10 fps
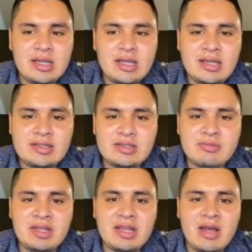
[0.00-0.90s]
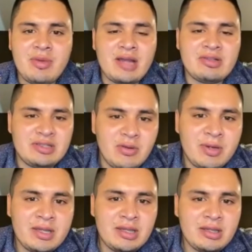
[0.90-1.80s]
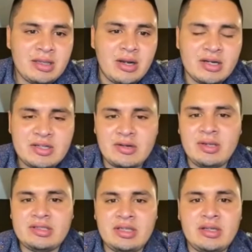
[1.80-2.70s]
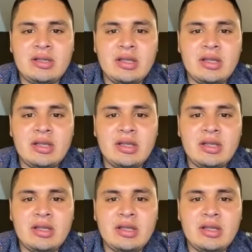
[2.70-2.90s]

It's something that we have to deal with in our generation,